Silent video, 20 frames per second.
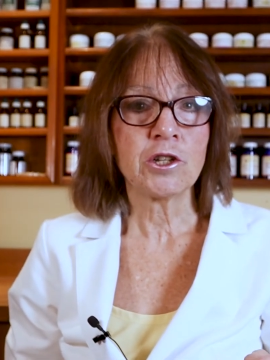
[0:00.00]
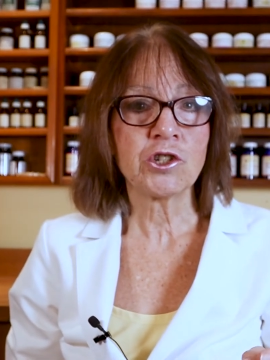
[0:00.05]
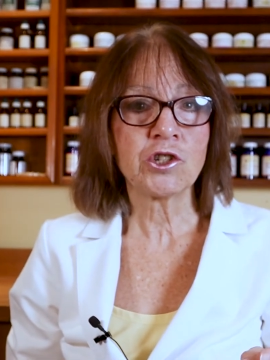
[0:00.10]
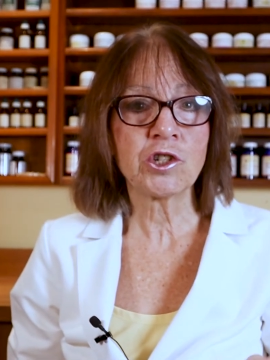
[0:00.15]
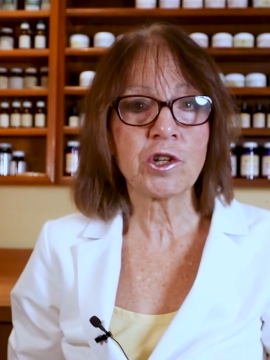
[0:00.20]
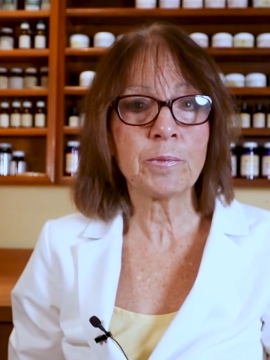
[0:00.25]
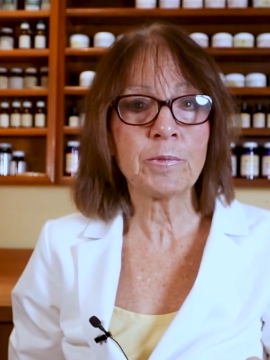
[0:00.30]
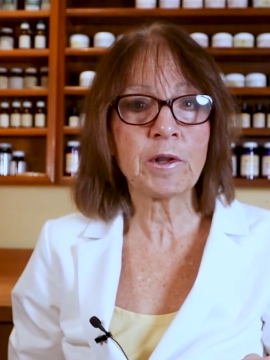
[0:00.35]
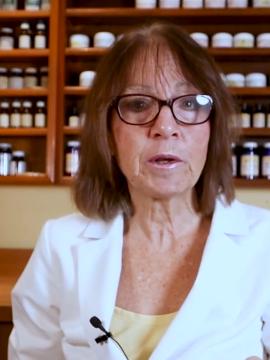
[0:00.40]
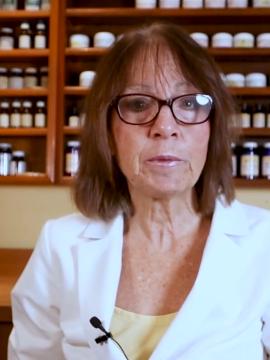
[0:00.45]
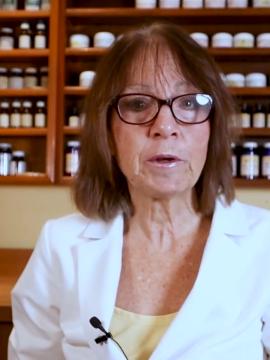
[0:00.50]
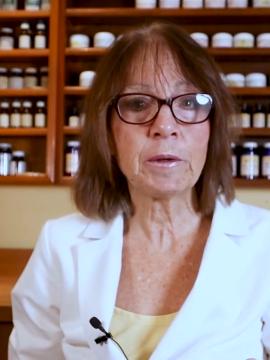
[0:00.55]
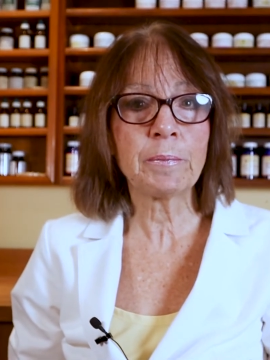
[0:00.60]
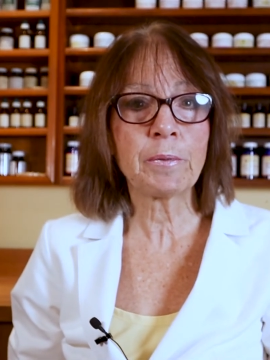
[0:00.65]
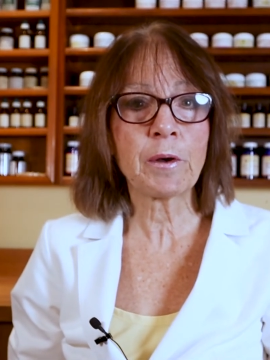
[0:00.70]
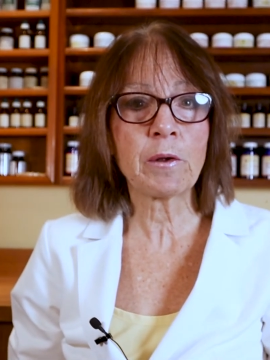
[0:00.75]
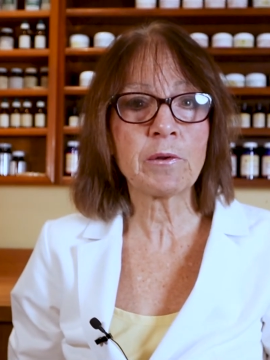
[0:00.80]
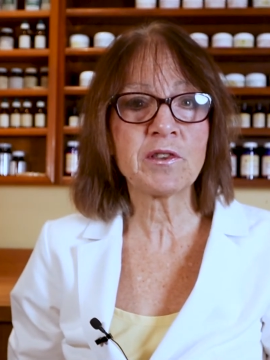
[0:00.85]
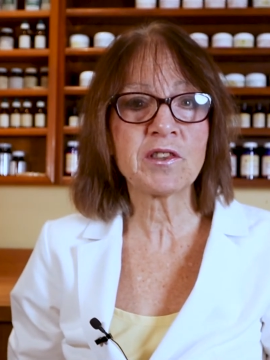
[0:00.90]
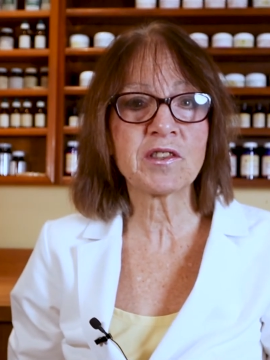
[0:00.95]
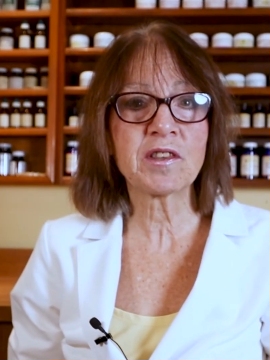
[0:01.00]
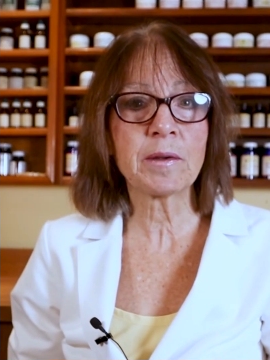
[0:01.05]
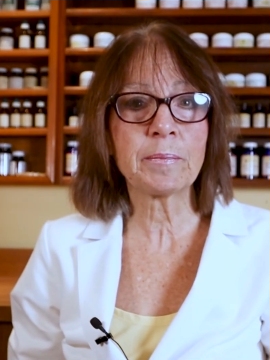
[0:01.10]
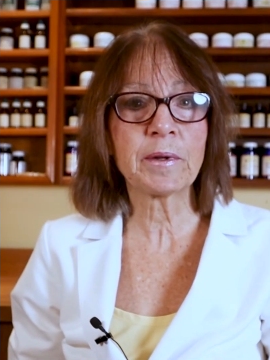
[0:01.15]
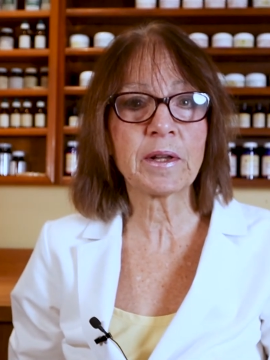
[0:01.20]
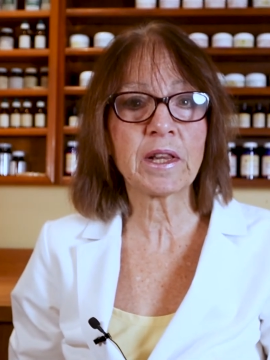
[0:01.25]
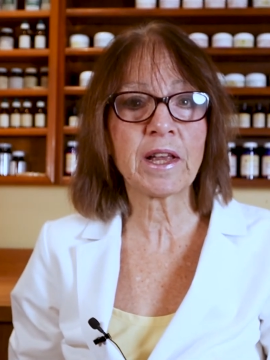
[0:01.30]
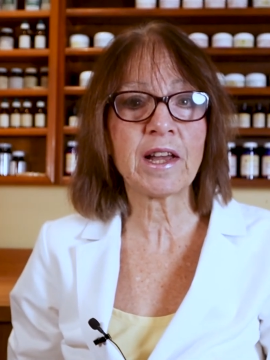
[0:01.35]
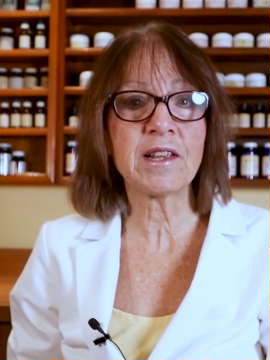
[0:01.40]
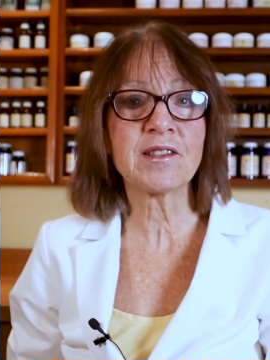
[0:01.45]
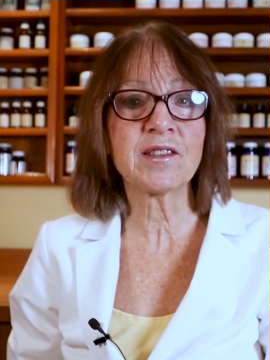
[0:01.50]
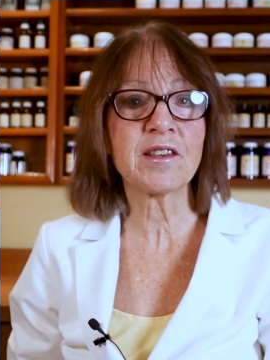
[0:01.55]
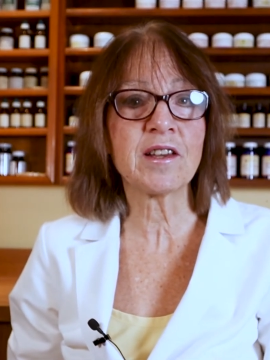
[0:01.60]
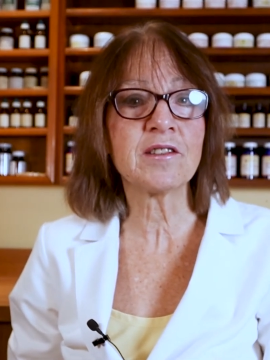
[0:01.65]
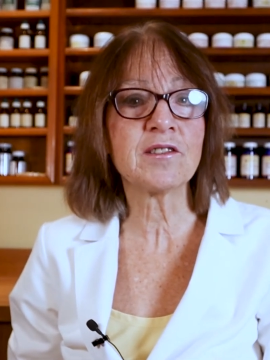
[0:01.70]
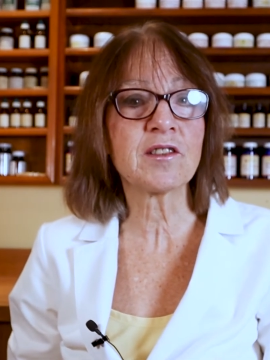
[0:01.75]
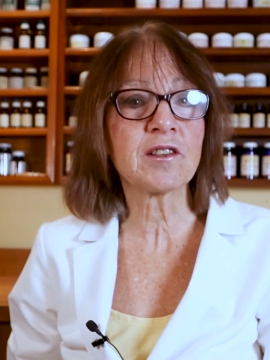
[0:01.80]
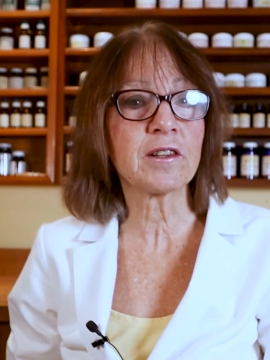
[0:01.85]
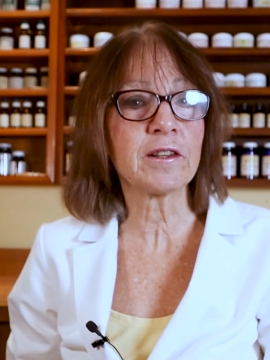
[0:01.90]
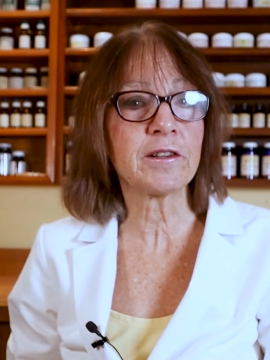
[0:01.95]
Gymnema both stimulates
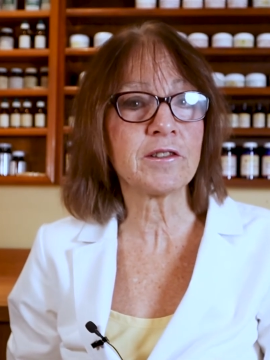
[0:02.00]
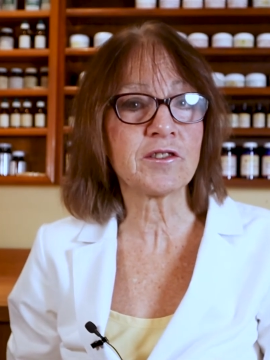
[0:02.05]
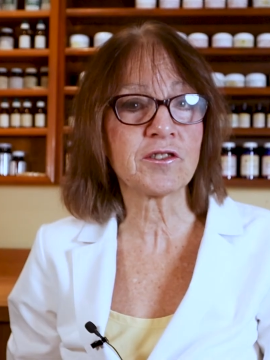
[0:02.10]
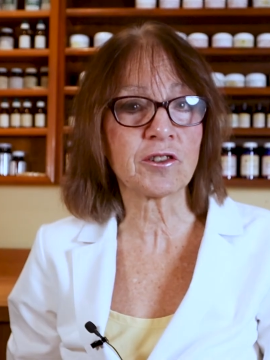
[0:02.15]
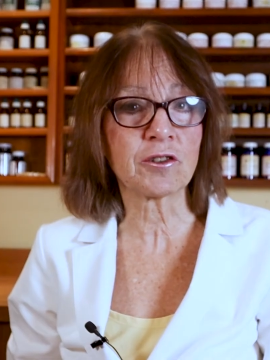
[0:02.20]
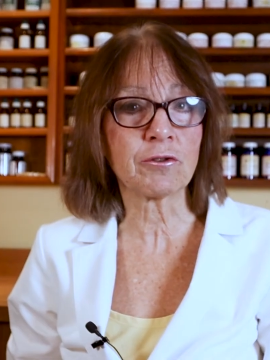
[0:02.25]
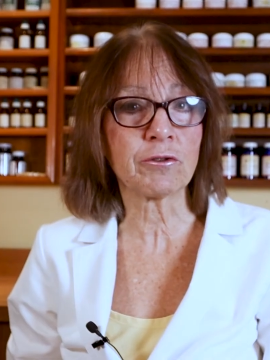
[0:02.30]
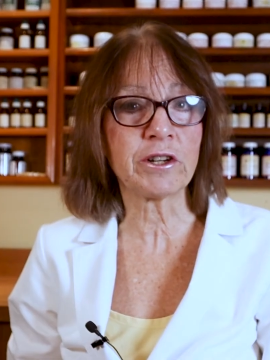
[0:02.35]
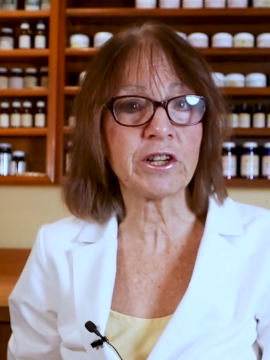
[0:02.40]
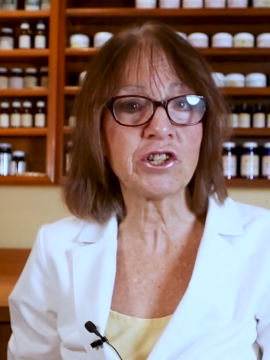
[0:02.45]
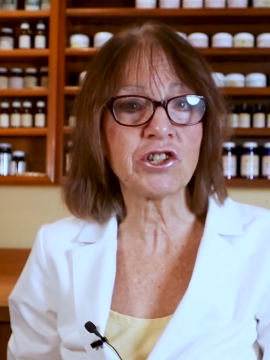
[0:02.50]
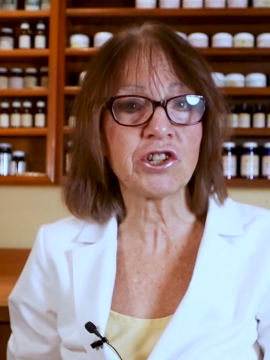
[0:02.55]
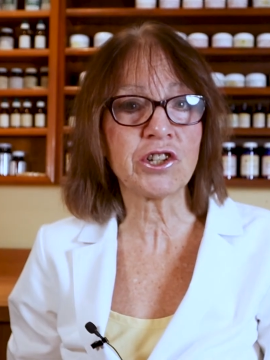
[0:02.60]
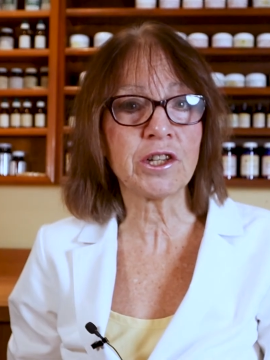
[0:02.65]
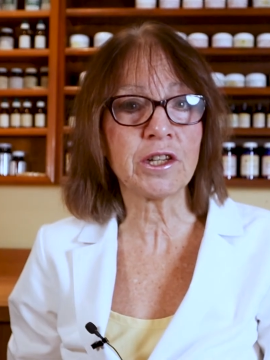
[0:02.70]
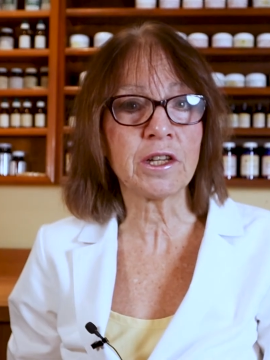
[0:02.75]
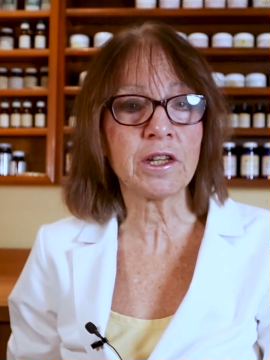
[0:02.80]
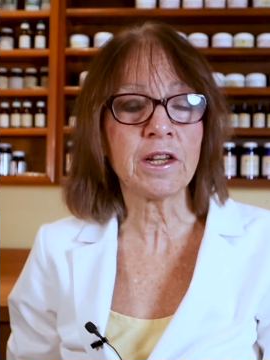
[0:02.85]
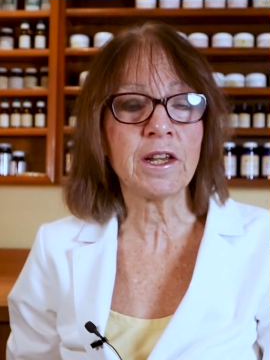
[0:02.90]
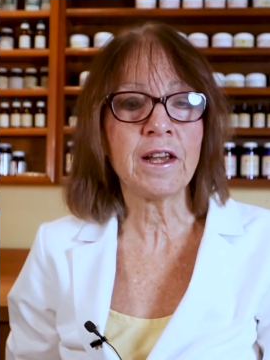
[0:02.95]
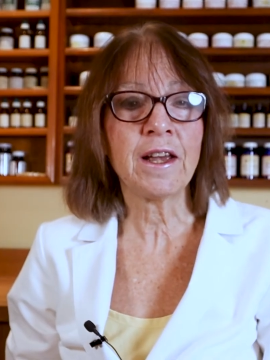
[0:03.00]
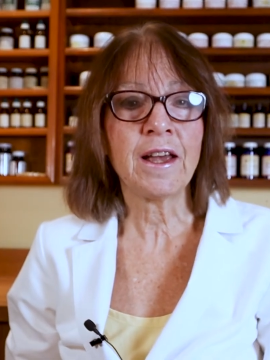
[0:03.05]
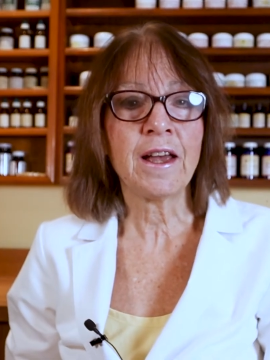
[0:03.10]
insulin secretion